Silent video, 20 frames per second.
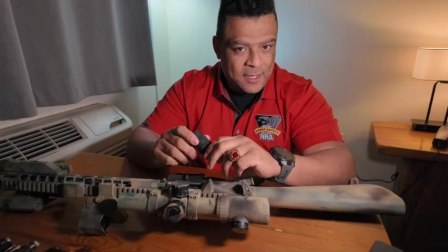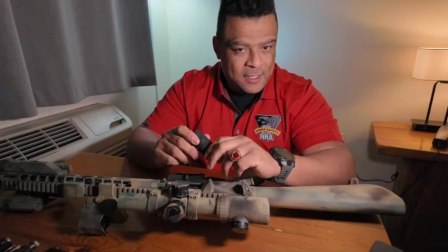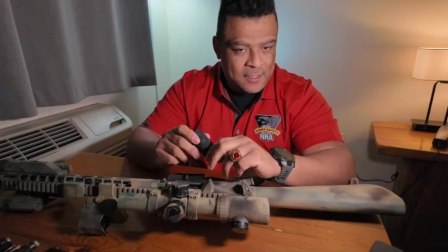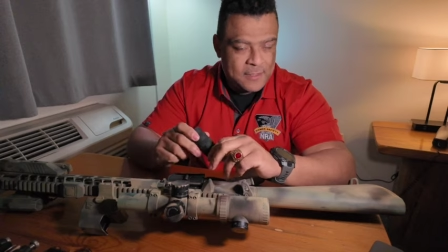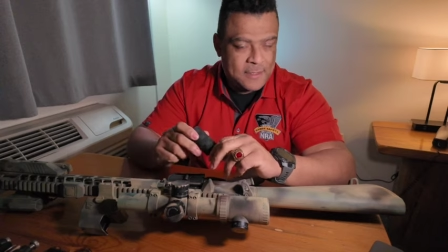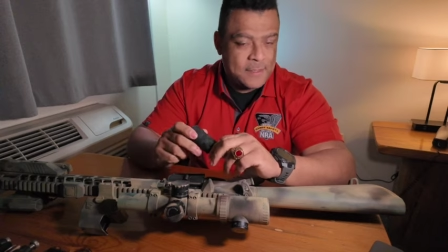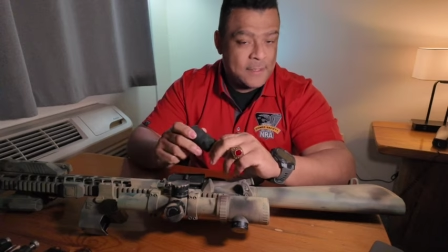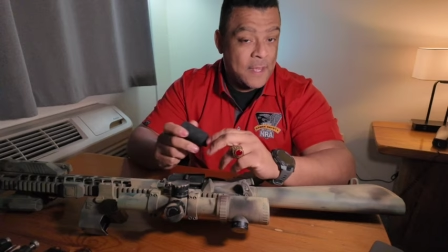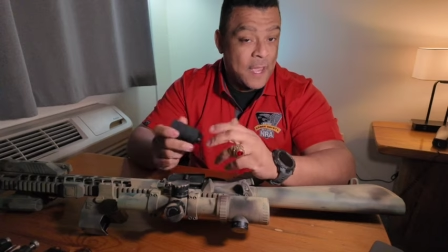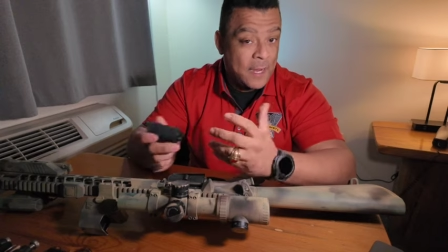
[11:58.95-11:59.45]

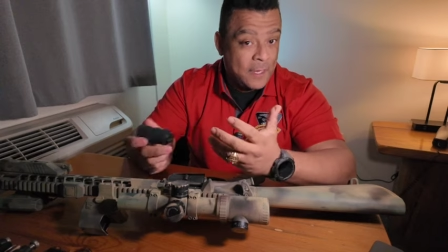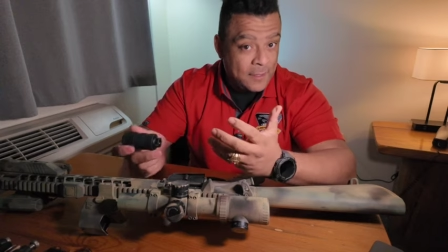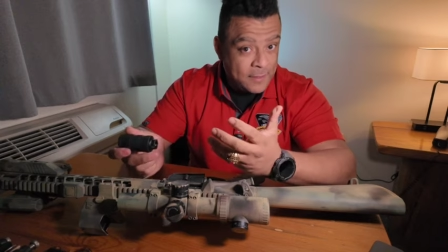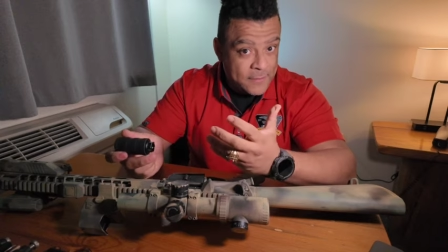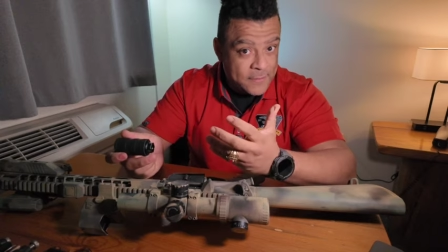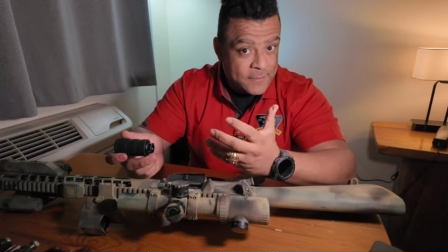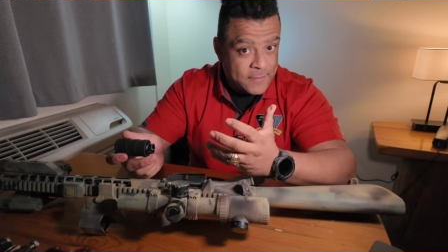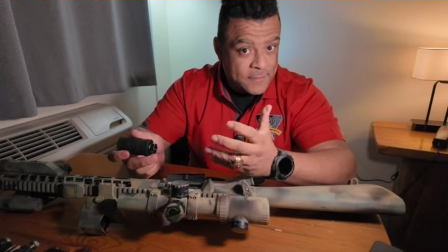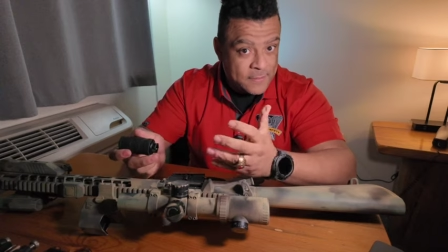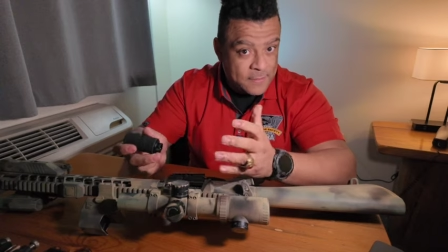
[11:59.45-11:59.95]
it
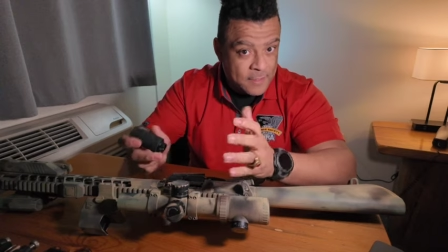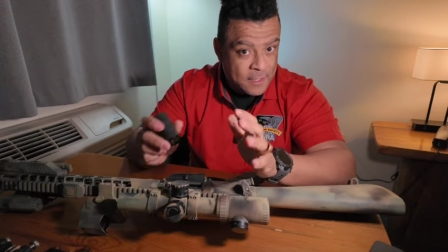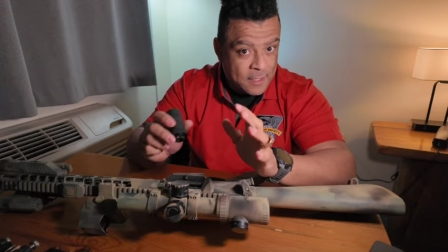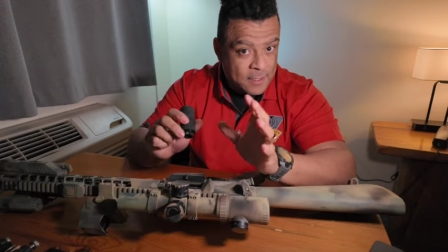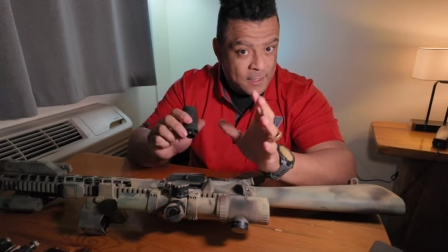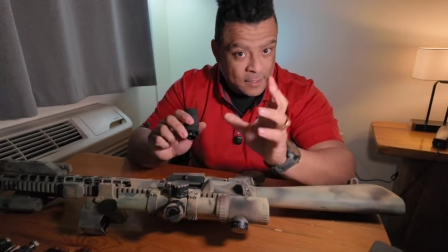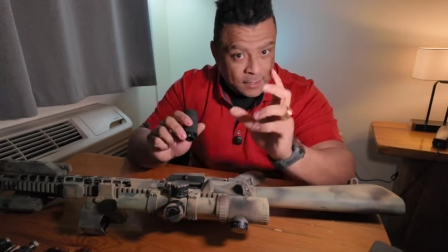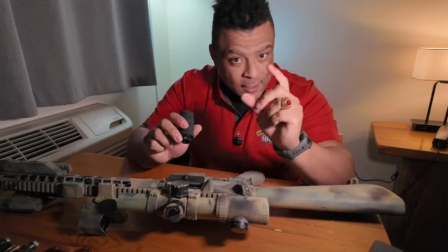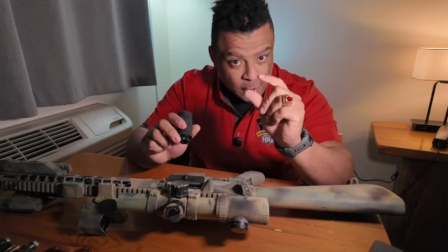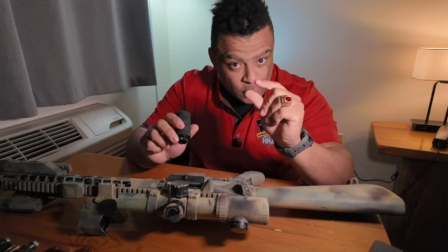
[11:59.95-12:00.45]
silences
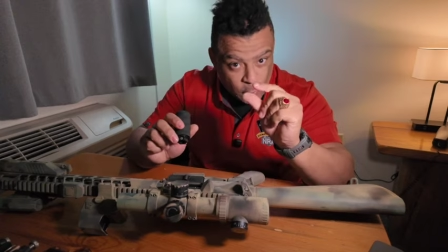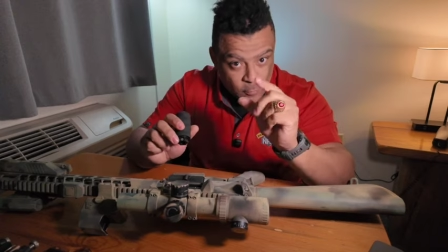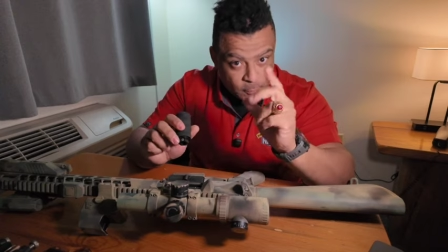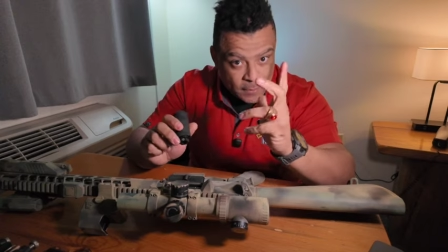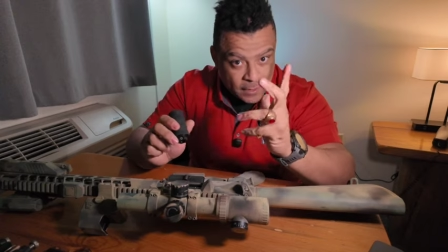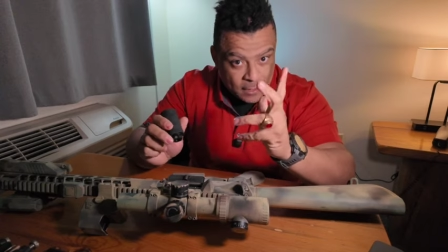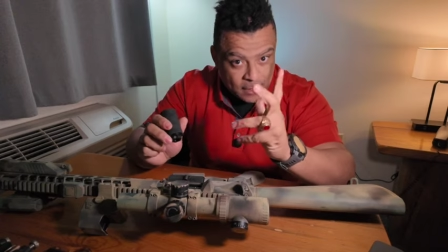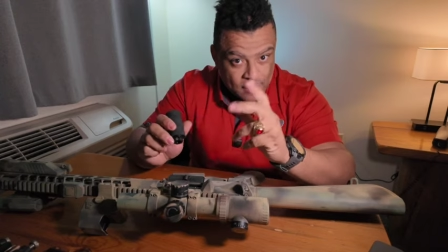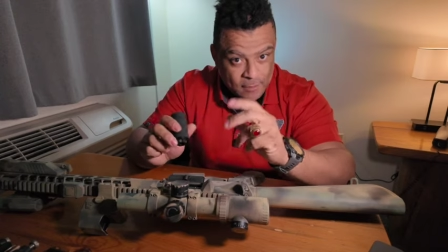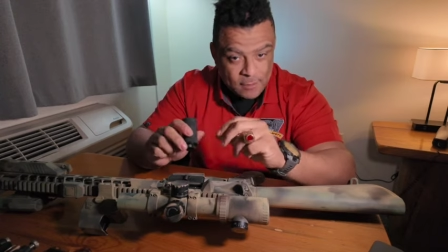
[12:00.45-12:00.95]
it a little
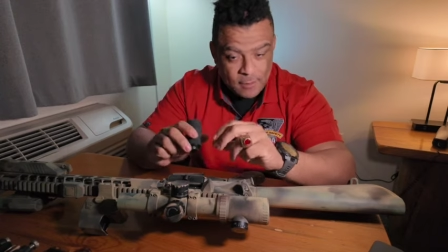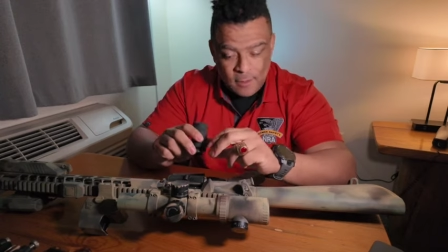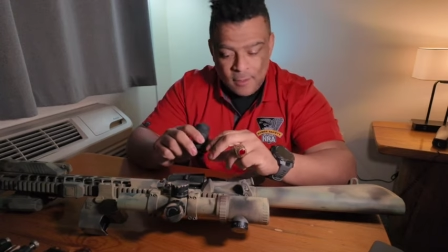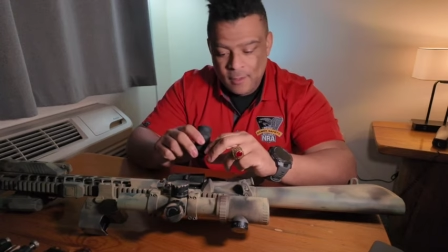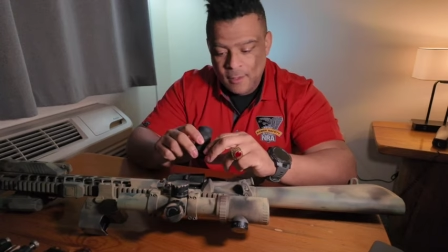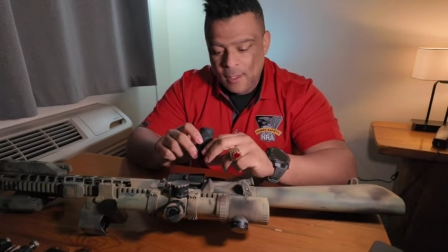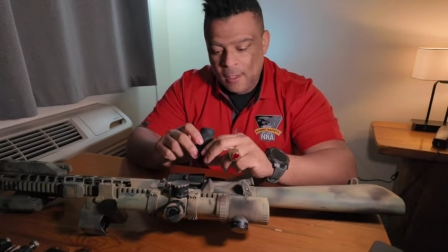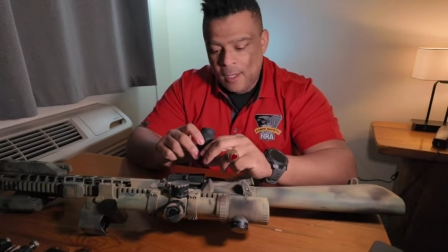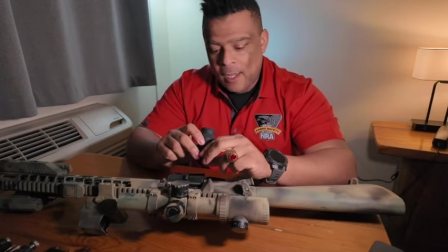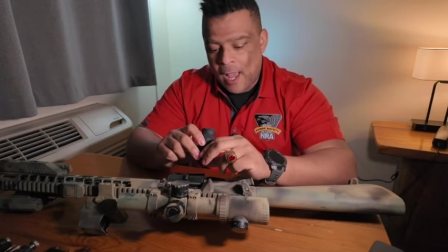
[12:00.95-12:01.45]
bit.
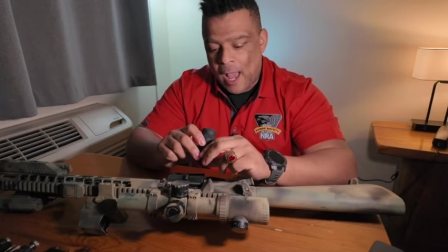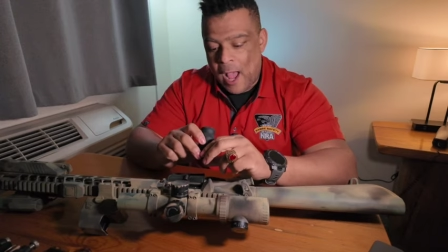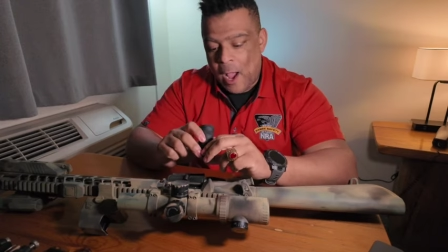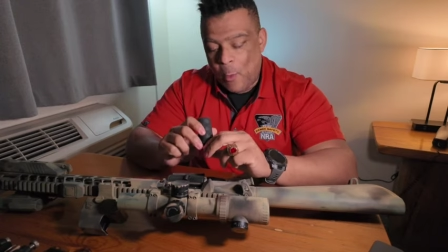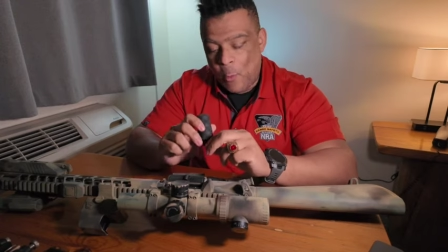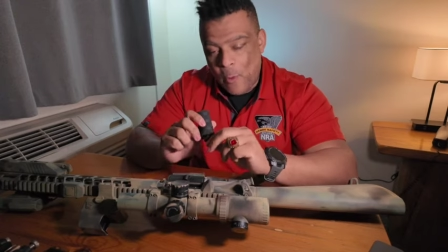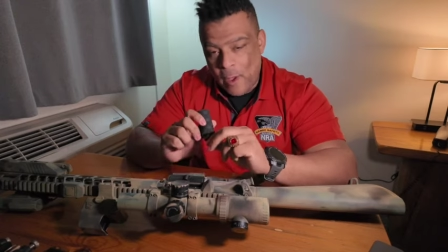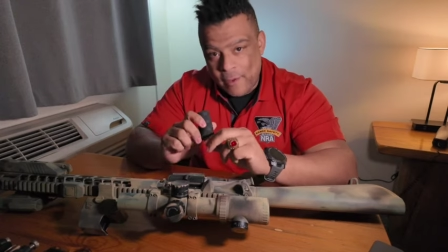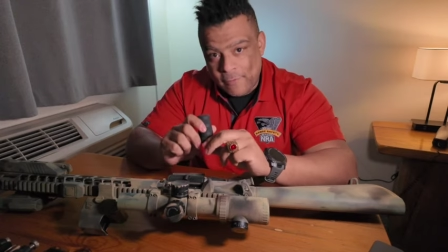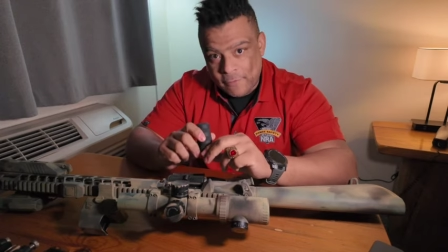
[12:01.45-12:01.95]

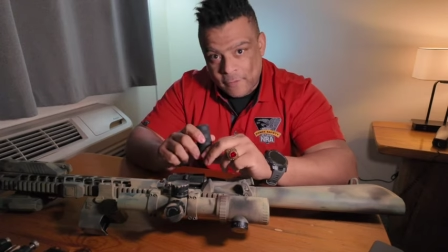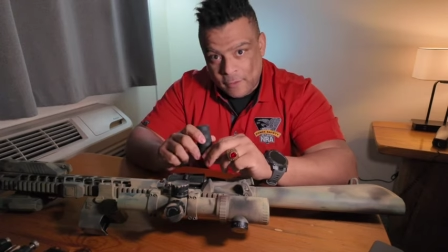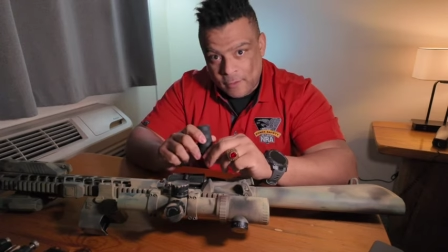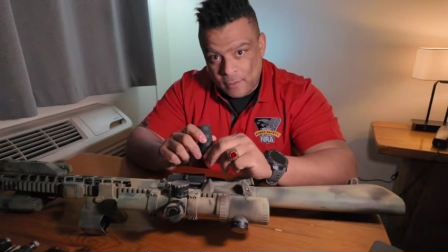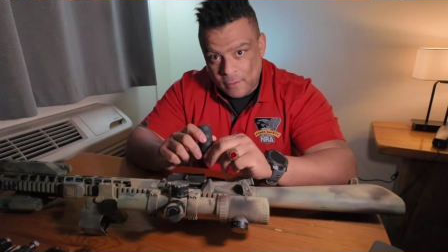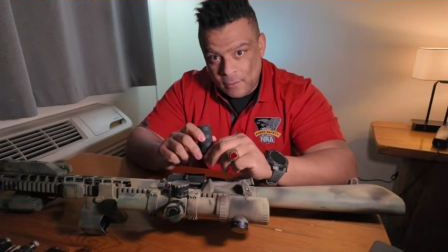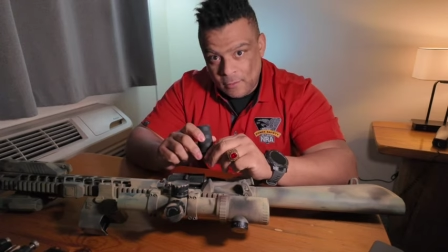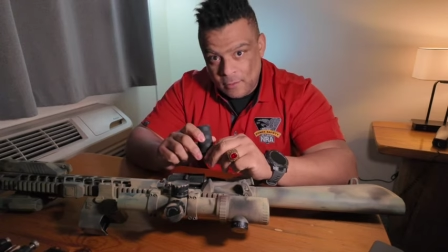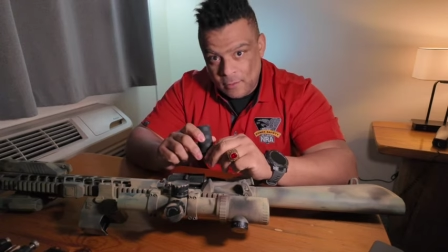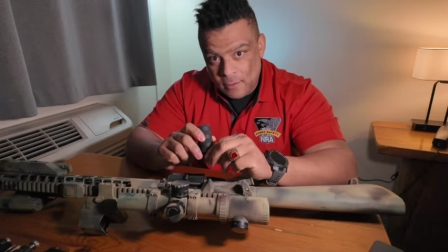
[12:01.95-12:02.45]

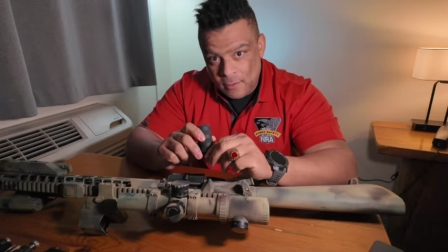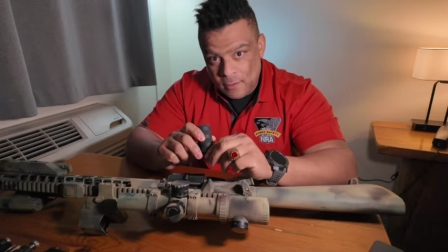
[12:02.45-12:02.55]
However,